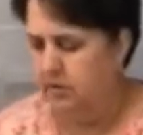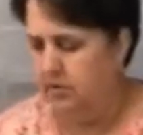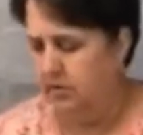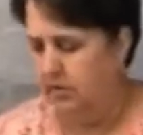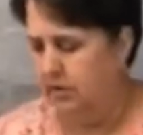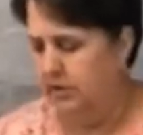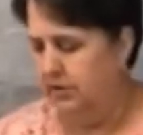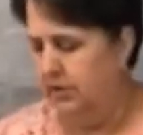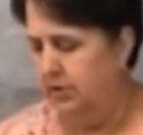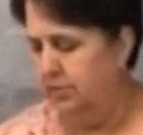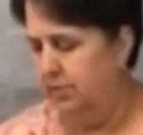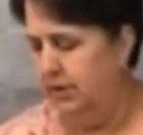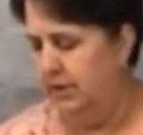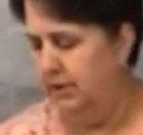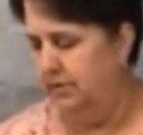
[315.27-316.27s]
You don't
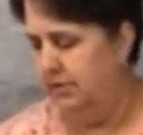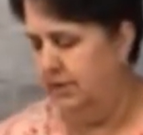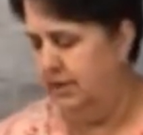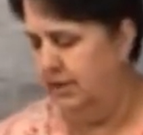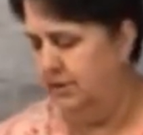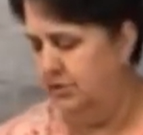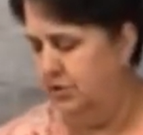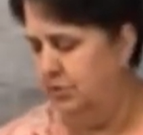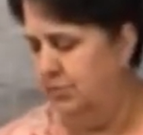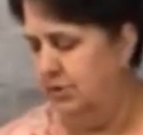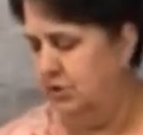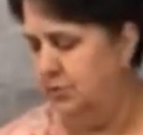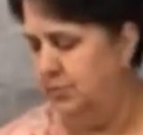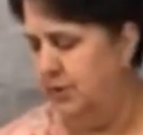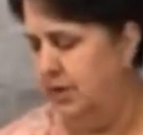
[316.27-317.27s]
need too
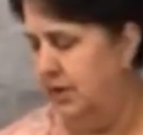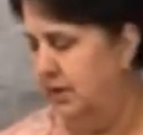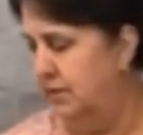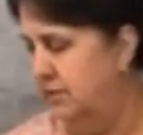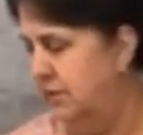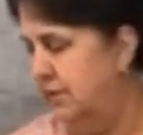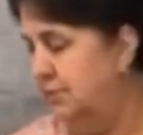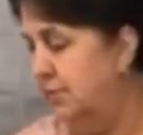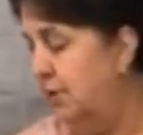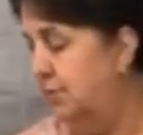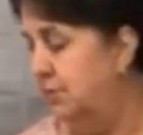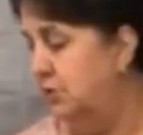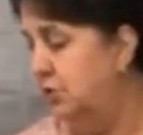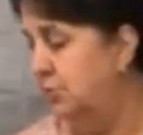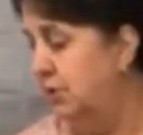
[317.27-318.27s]
much paint. That's probably
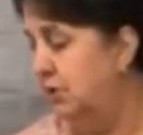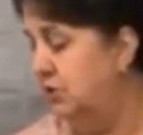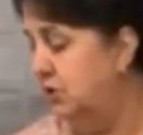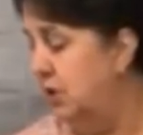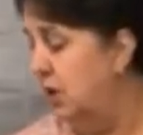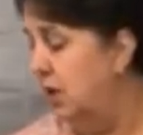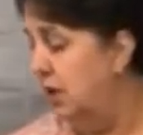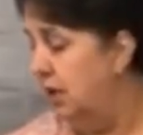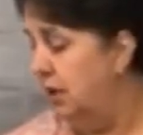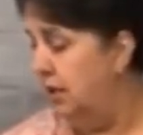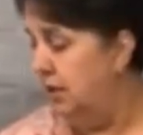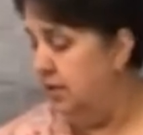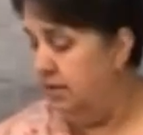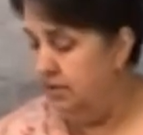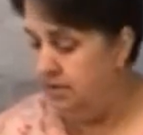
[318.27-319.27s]
too much
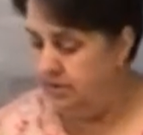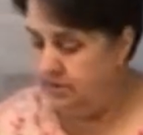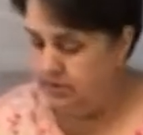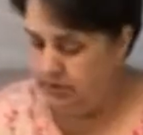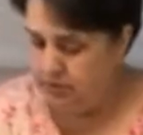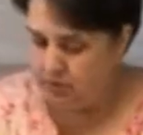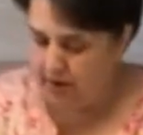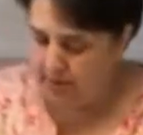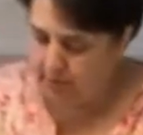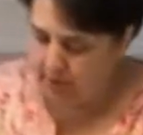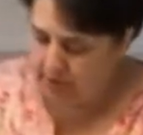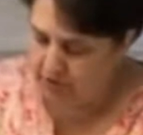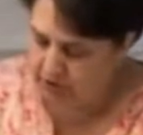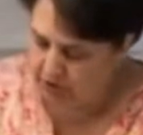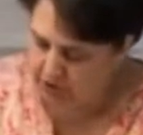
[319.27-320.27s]
to dry
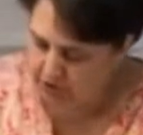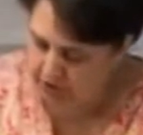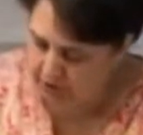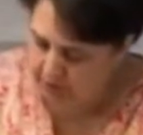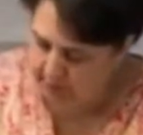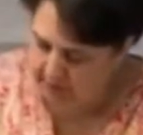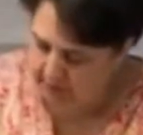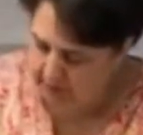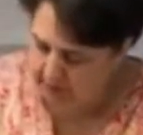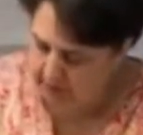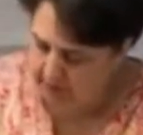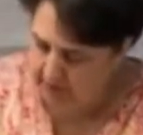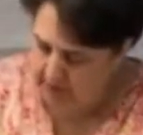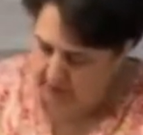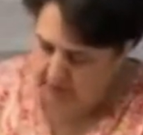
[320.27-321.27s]
brush because you're just barely
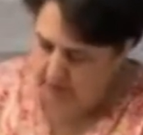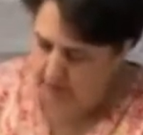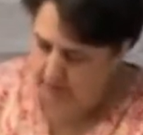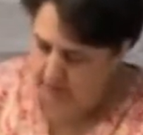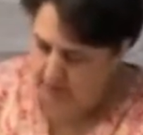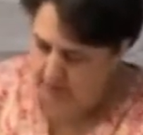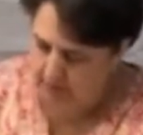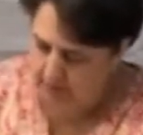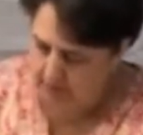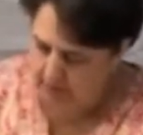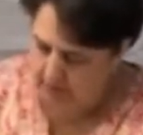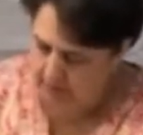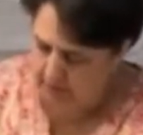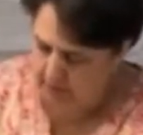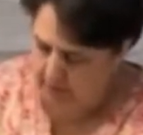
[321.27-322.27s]
gonna
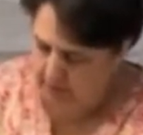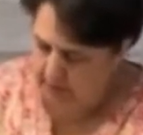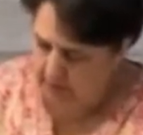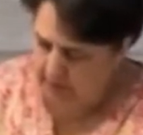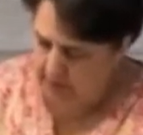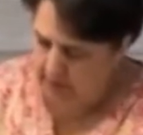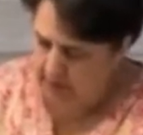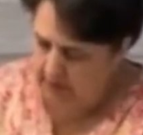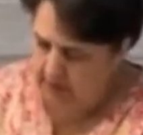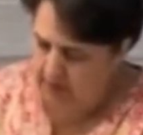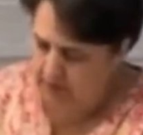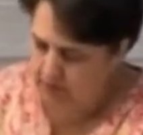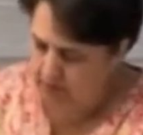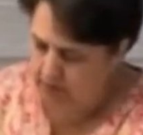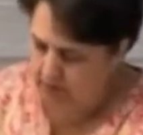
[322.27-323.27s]
get it in and
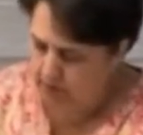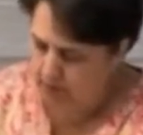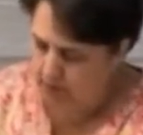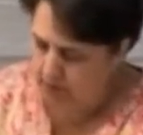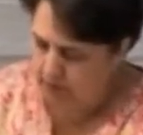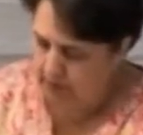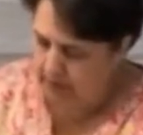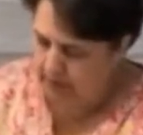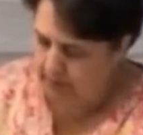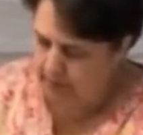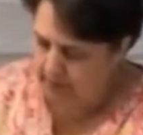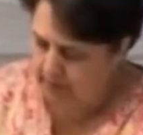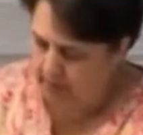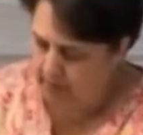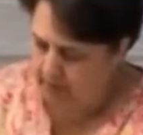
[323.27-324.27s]
you're gonna wipe it
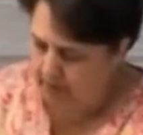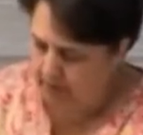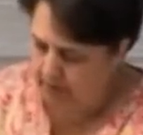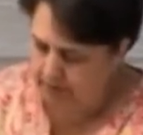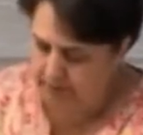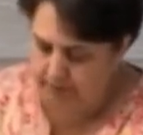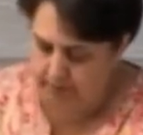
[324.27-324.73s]
all off.